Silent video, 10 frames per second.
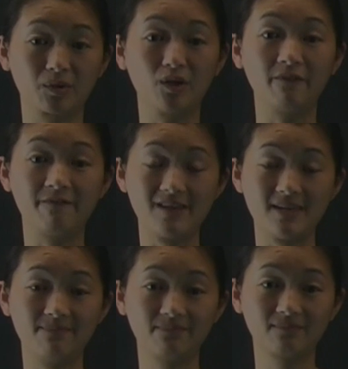call phi.
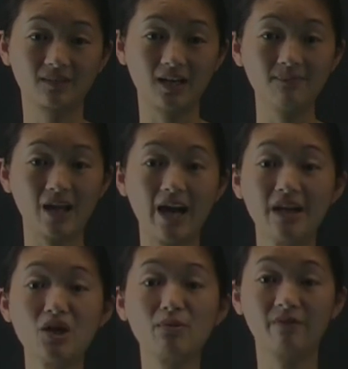Okay? I
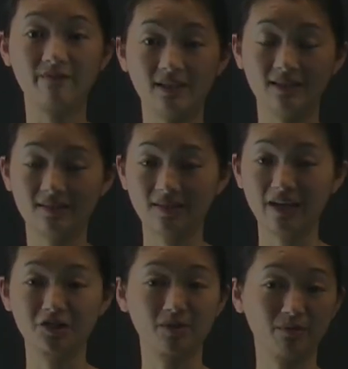know what phi is. I
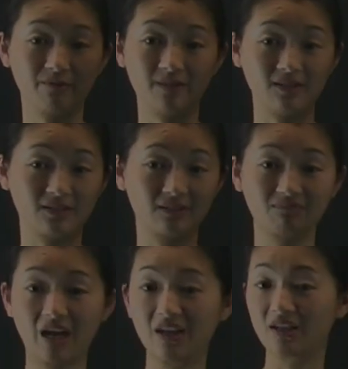determine what phi is.
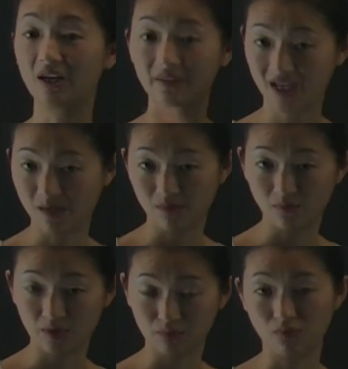I tell the camera
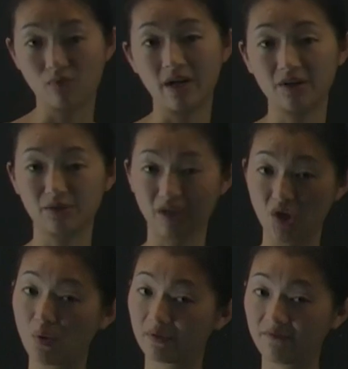what to acquire, so I
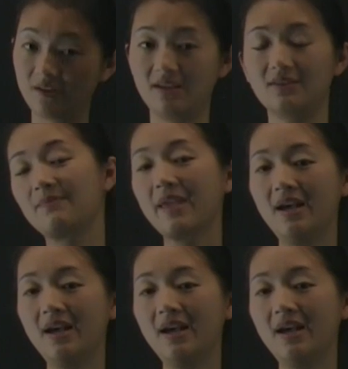know what phi is.